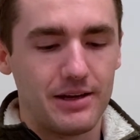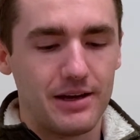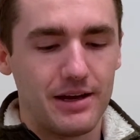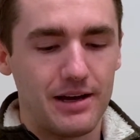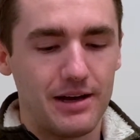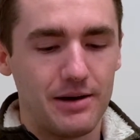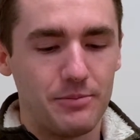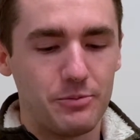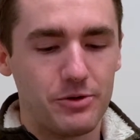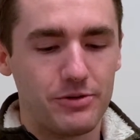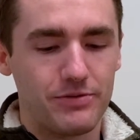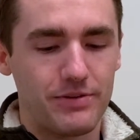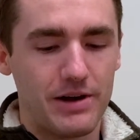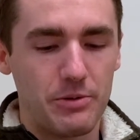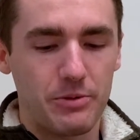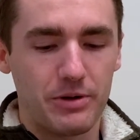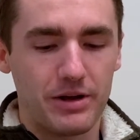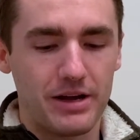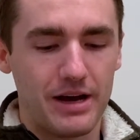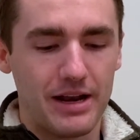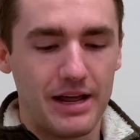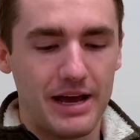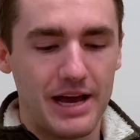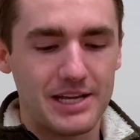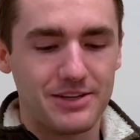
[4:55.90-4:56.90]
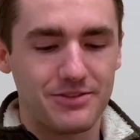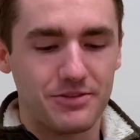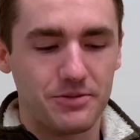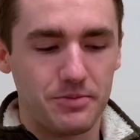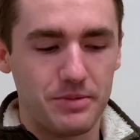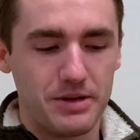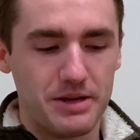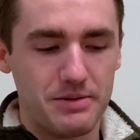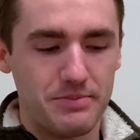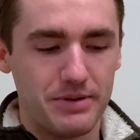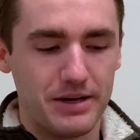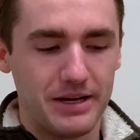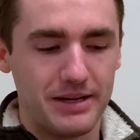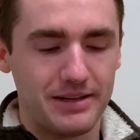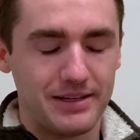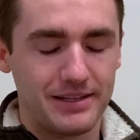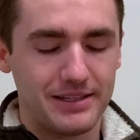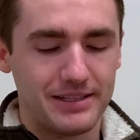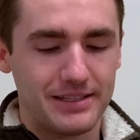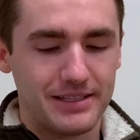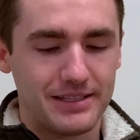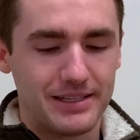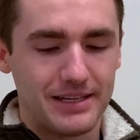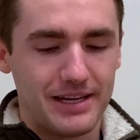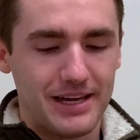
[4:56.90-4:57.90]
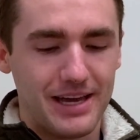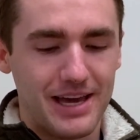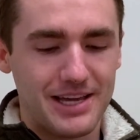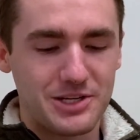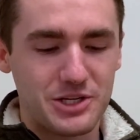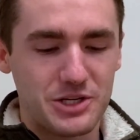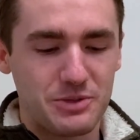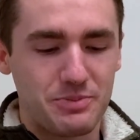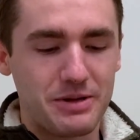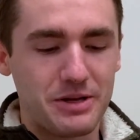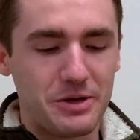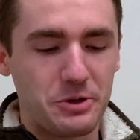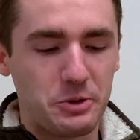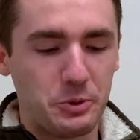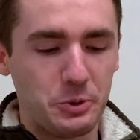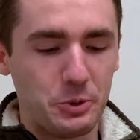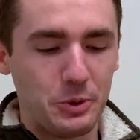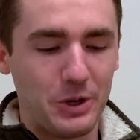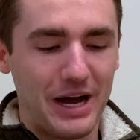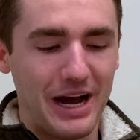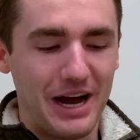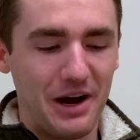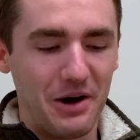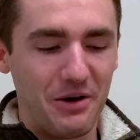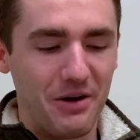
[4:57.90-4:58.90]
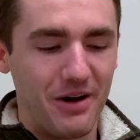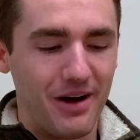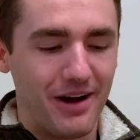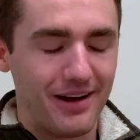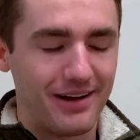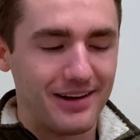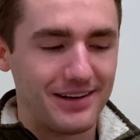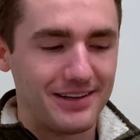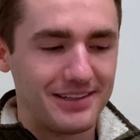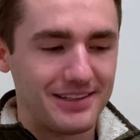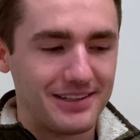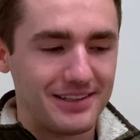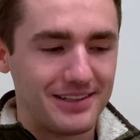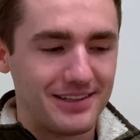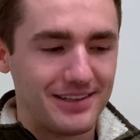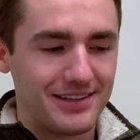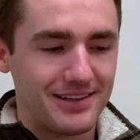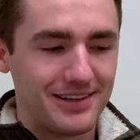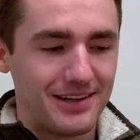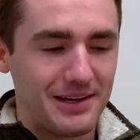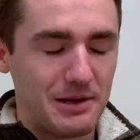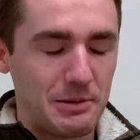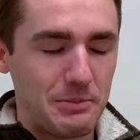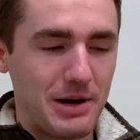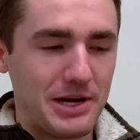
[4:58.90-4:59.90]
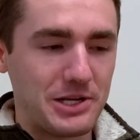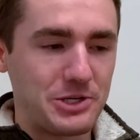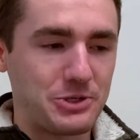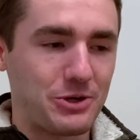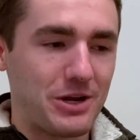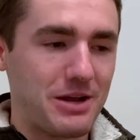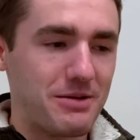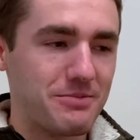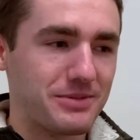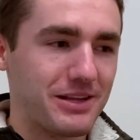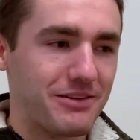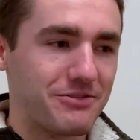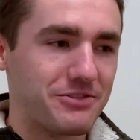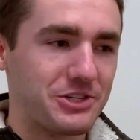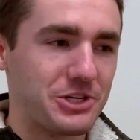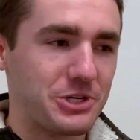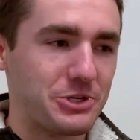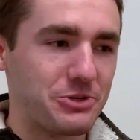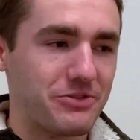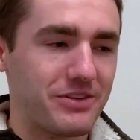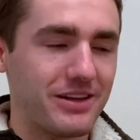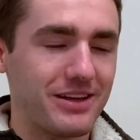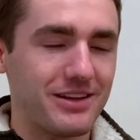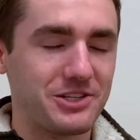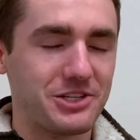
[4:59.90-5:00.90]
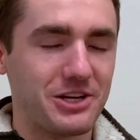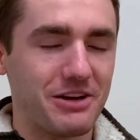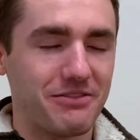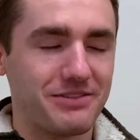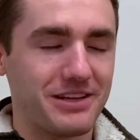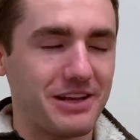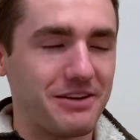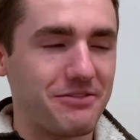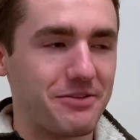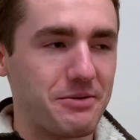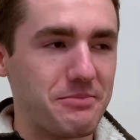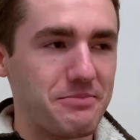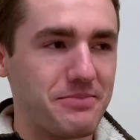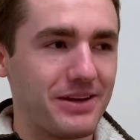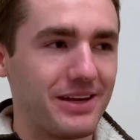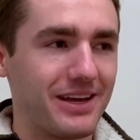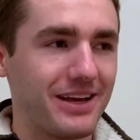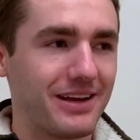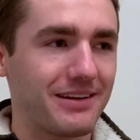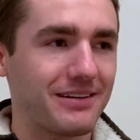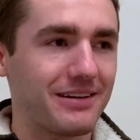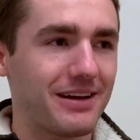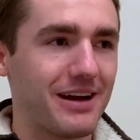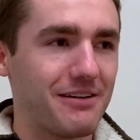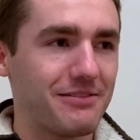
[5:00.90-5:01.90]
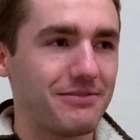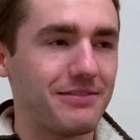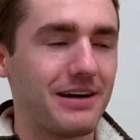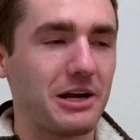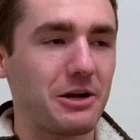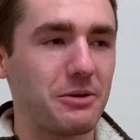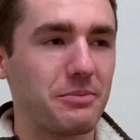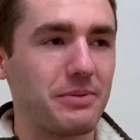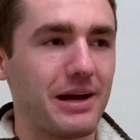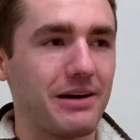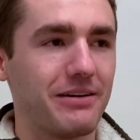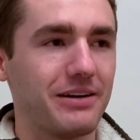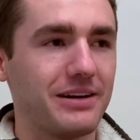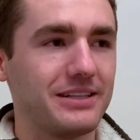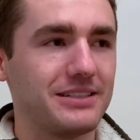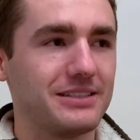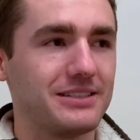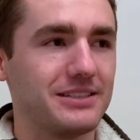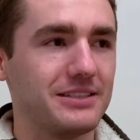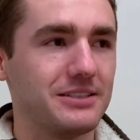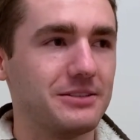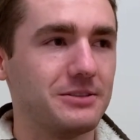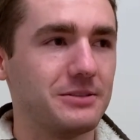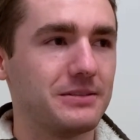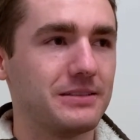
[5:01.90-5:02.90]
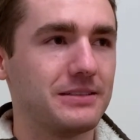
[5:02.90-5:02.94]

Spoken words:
we'll find what God has for me. But it's just been cool how my dreams have shifted from being a fighter pilot to